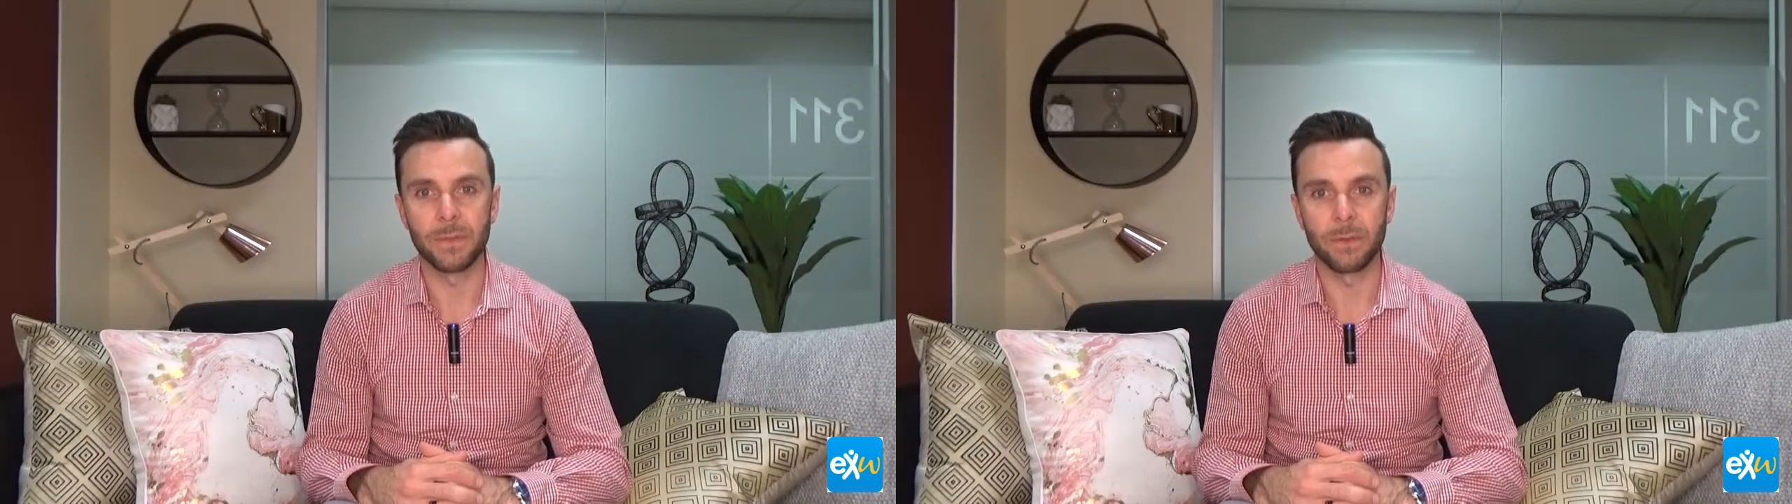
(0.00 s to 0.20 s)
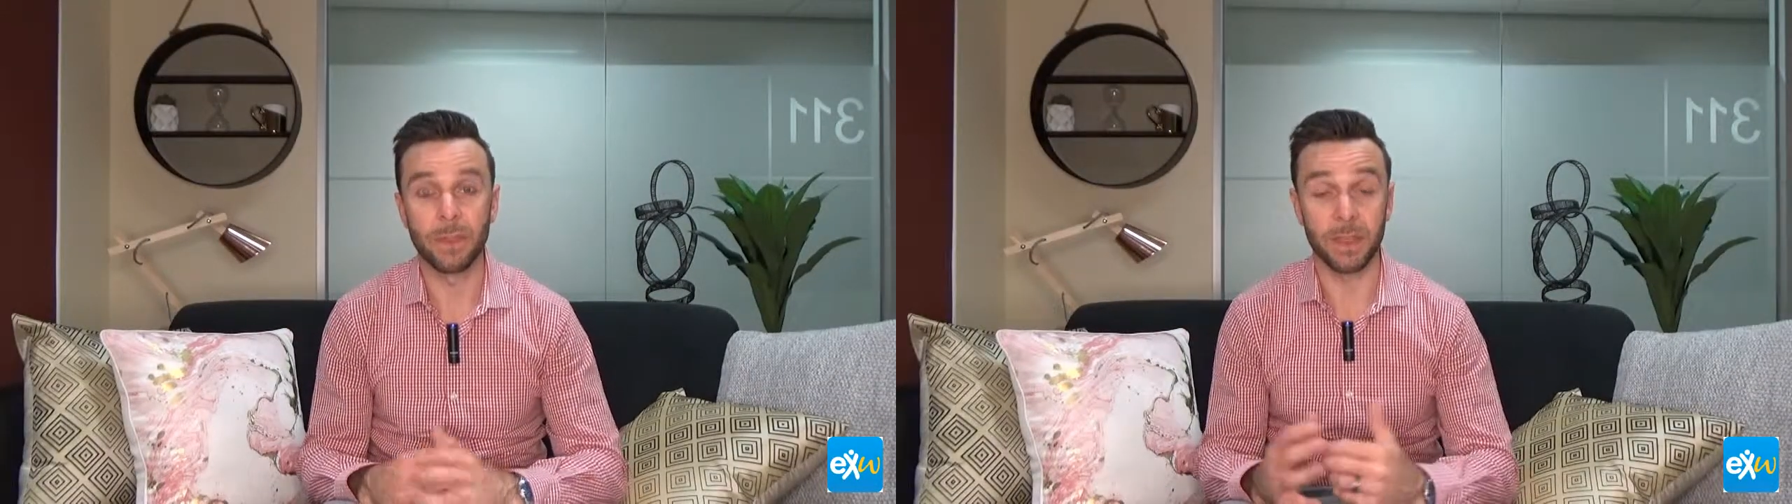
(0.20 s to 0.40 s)

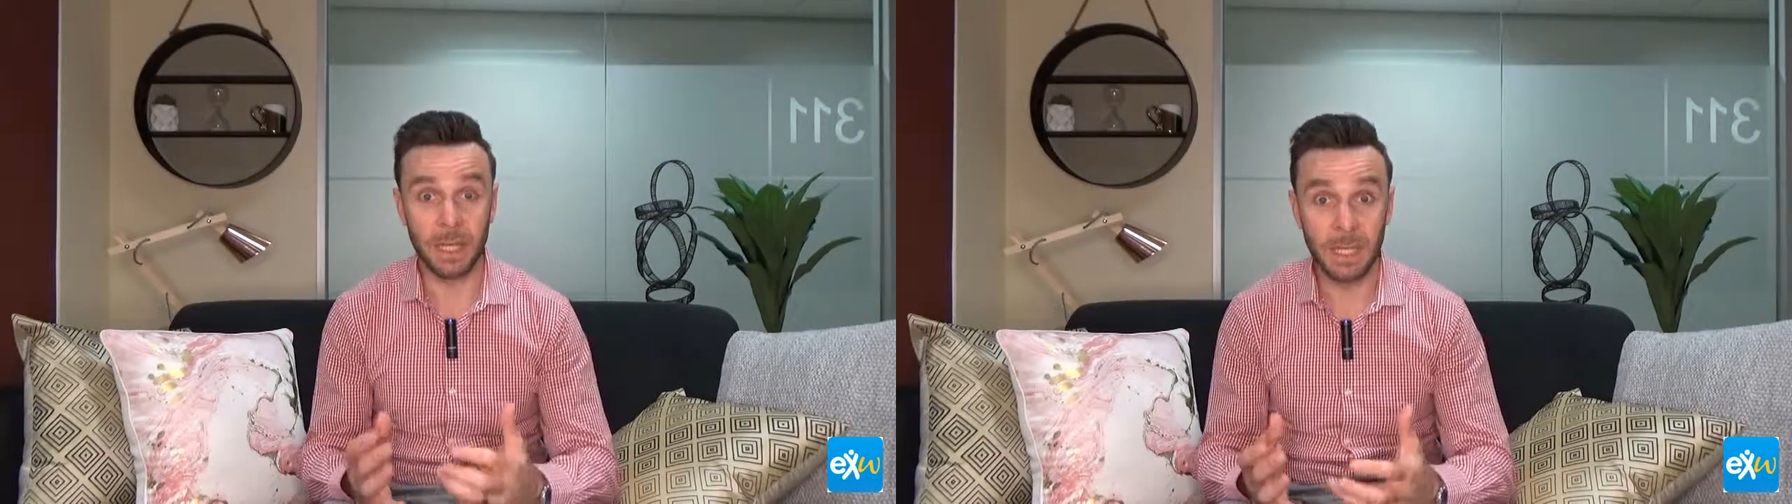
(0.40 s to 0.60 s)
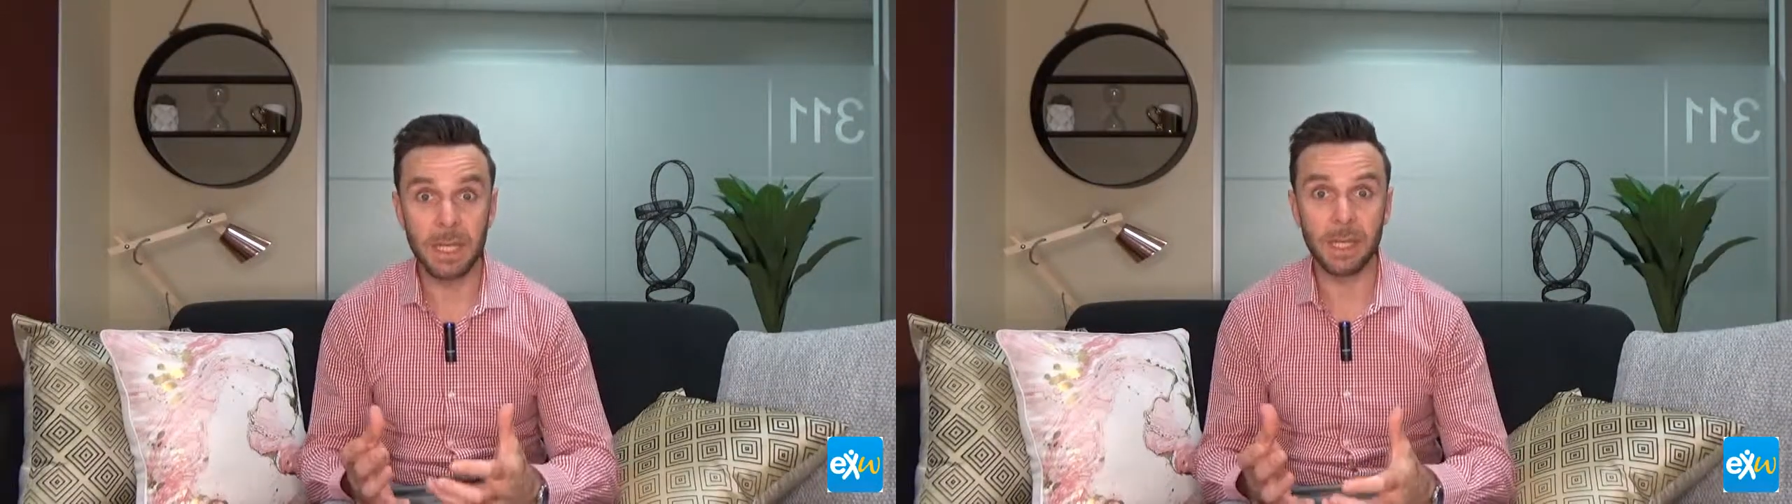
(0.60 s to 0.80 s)
to
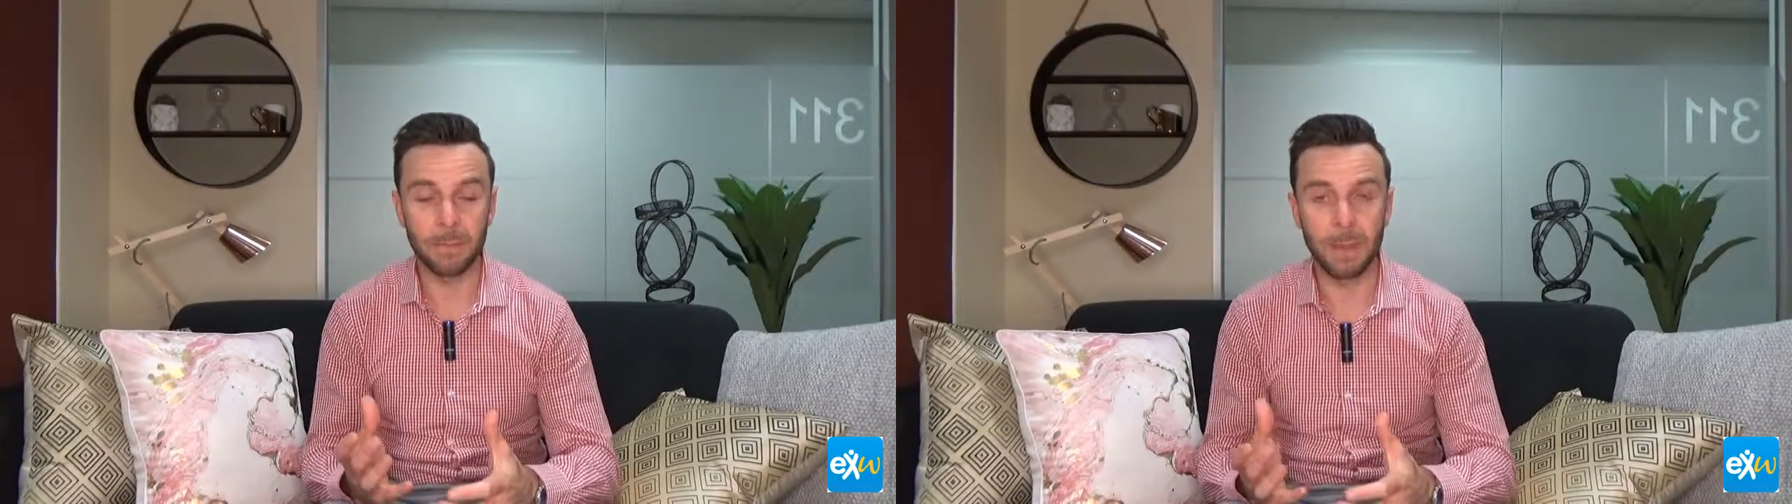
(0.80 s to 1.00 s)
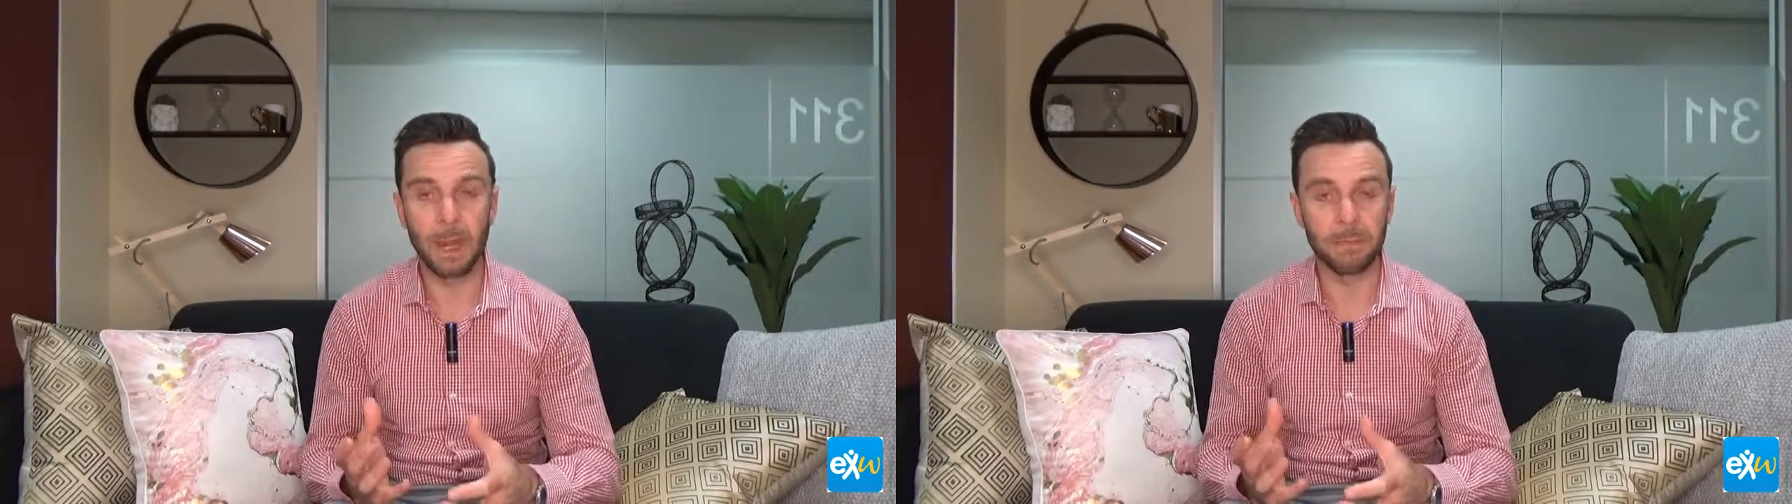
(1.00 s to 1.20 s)
thinking
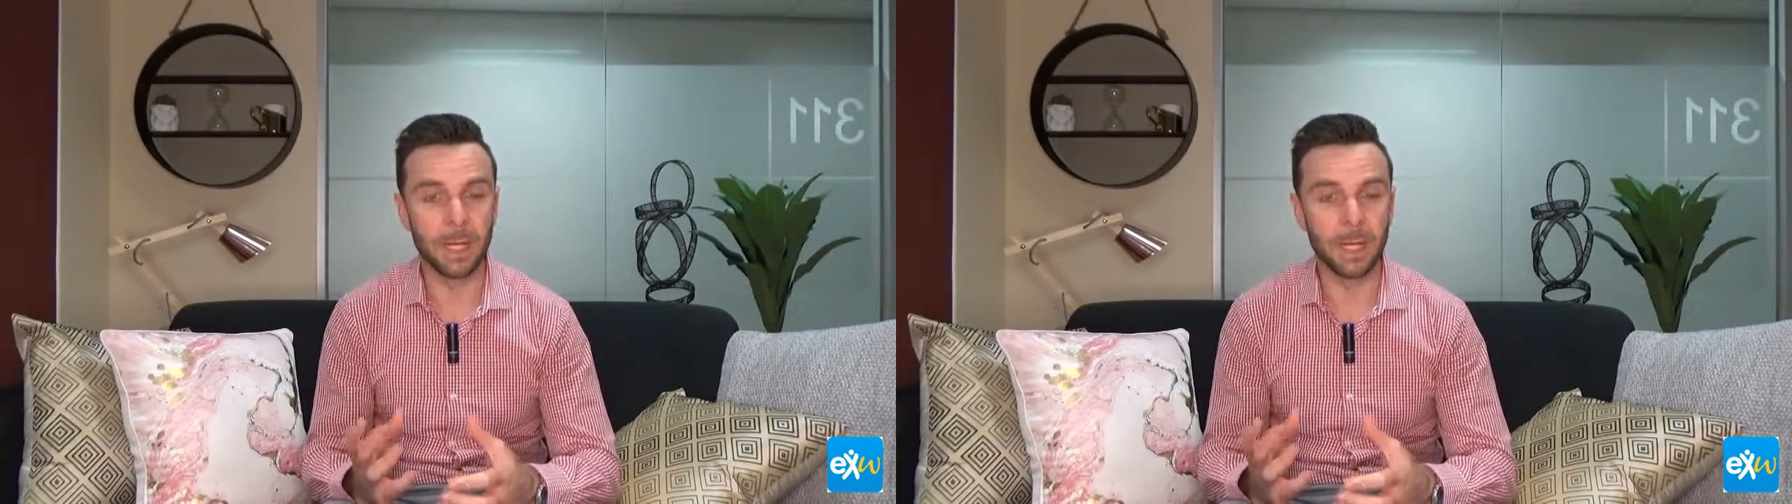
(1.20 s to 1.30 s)
about